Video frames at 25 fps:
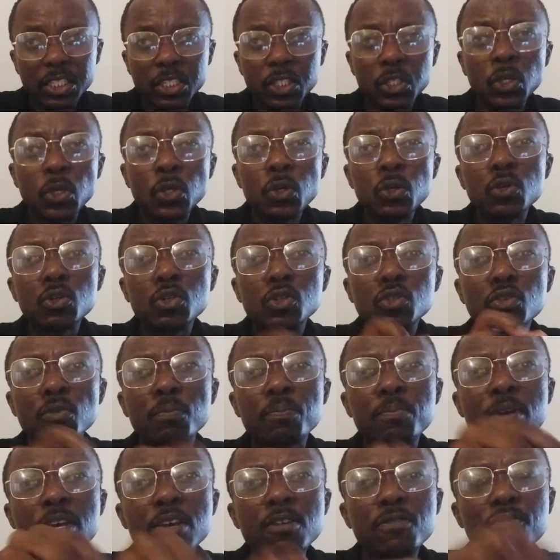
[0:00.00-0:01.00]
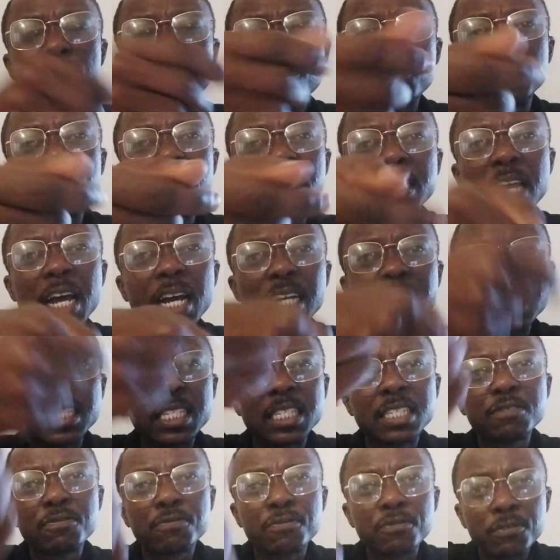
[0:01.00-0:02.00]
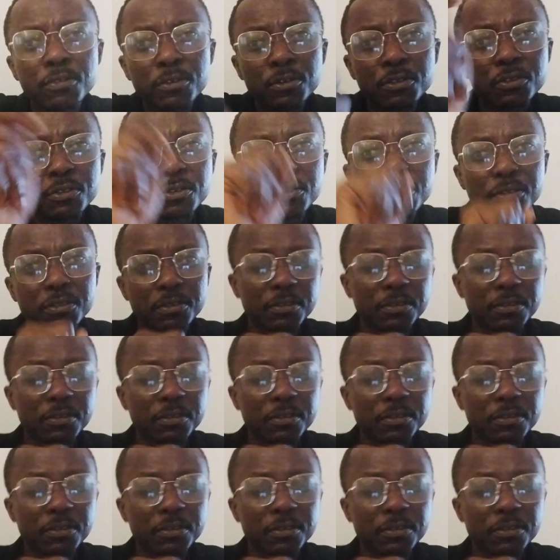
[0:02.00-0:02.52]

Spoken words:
you used to pay for that fruit.